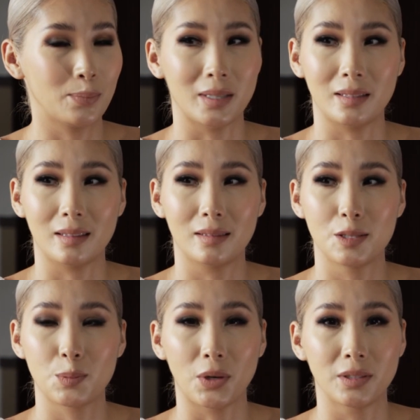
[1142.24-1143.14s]
but at
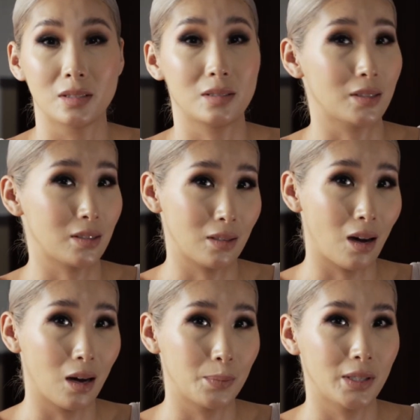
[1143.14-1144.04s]
this point it's just a
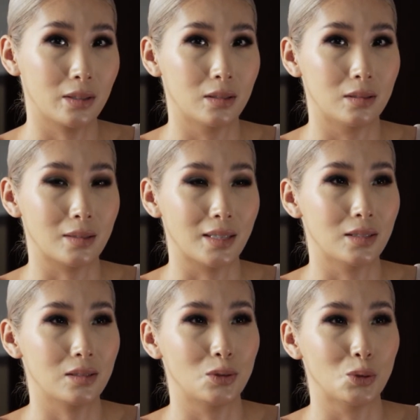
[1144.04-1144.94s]
hobby because I
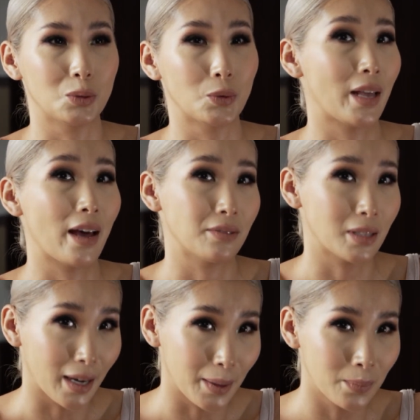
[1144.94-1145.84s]
just do it when I have
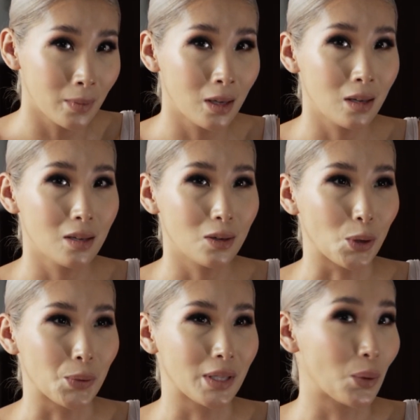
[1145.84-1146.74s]
time
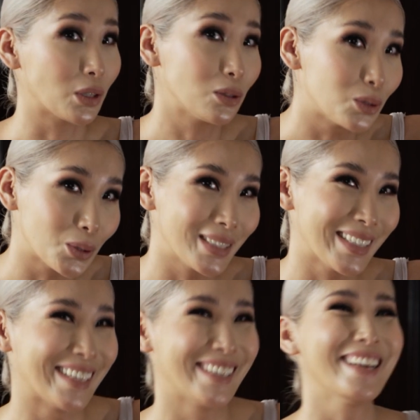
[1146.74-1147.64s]
or when I want to do
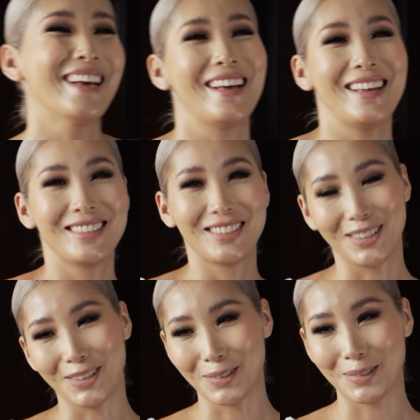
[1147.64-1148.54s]
it.
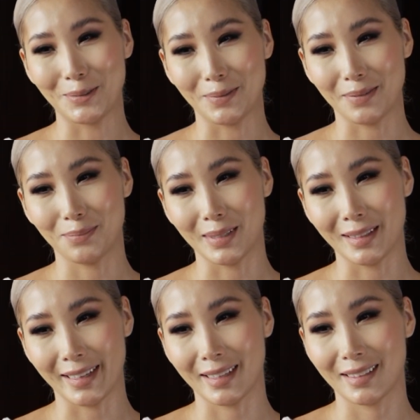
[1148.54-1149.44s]
So,
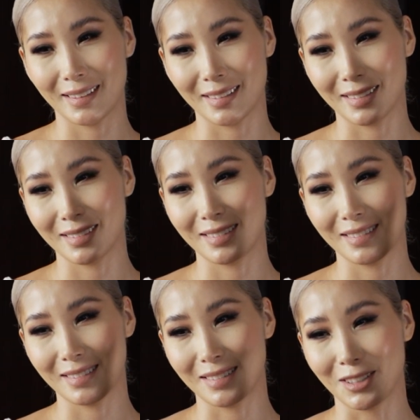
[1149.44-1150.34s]
but like,
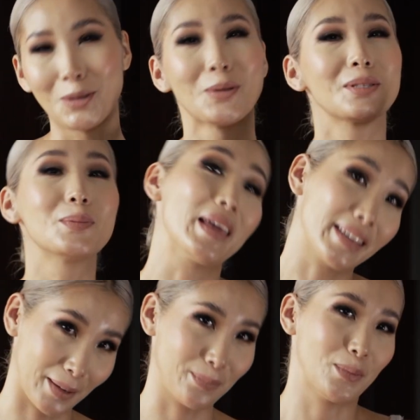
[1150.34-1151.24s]
you know, it's
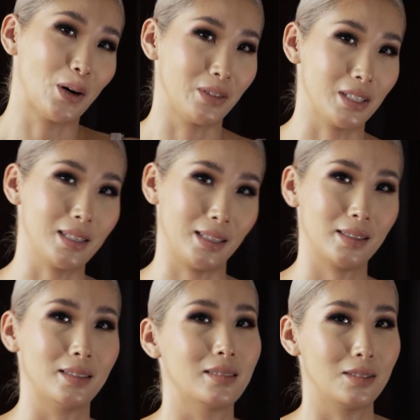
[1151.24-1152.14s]
makeup, obviously,
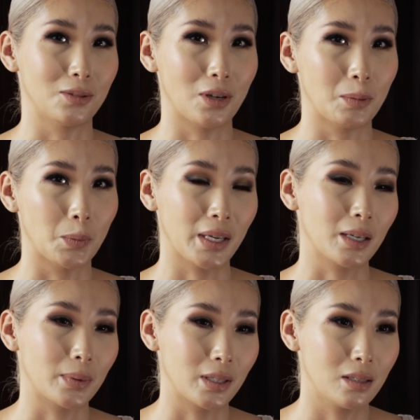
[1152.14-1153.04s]
because, you know, I'm a
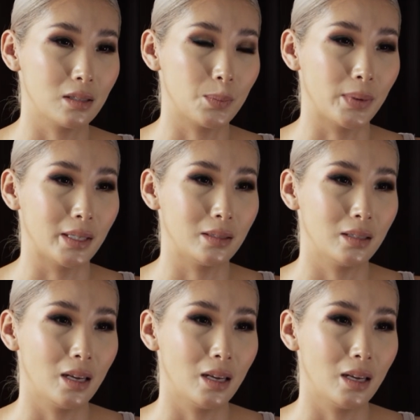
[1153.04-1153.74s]
makeup artist, but